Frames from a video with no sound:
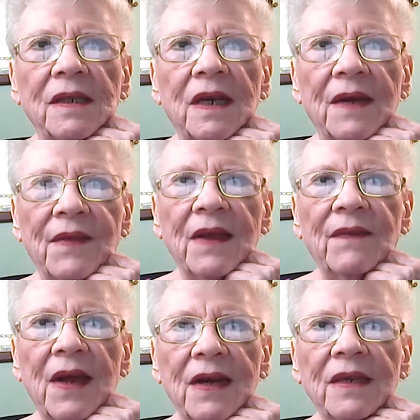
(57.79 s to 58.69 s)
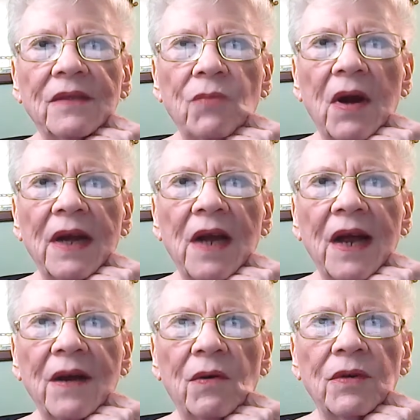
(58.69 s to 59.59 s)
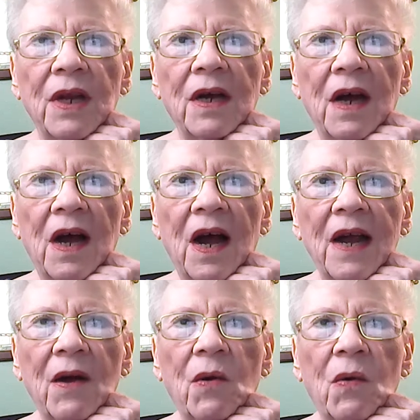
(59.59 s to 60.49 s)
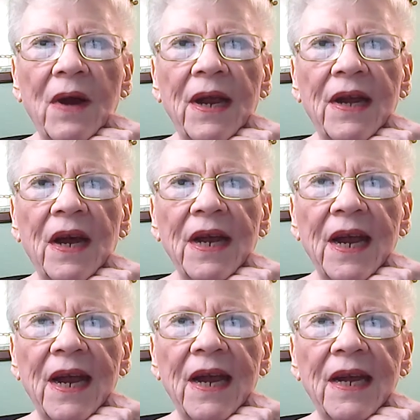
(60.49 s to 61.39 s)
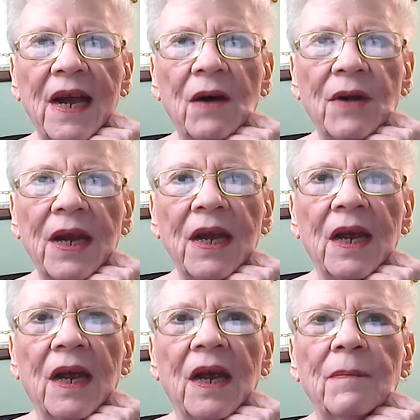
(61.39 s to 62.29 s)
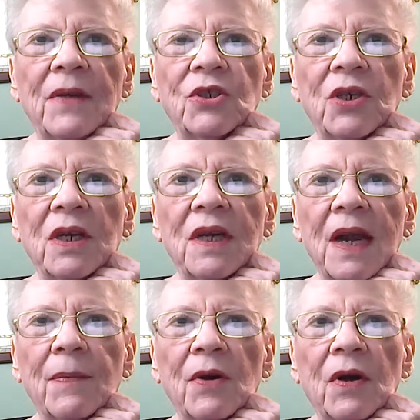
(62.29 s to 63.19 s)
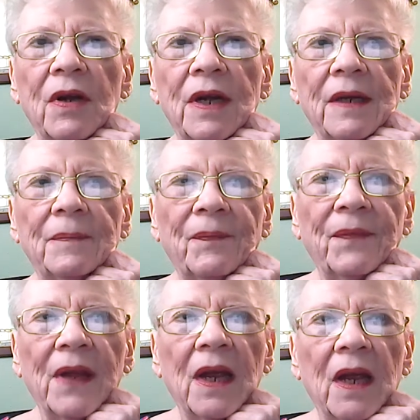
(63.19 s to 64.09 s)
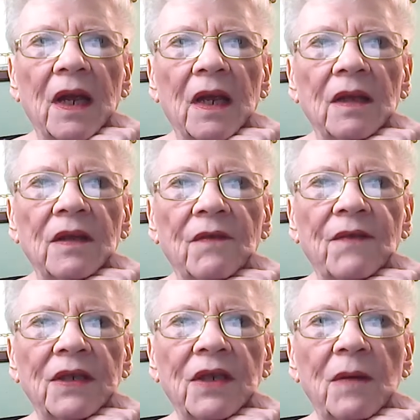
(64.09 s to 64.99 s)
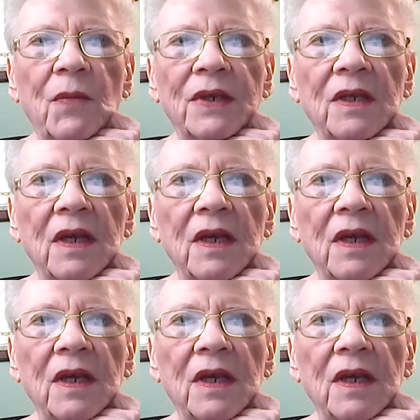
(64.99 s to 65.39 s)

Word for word: I think that is right, Ionia, I-O-N-I-A County, Michigan neighborhood. The victim was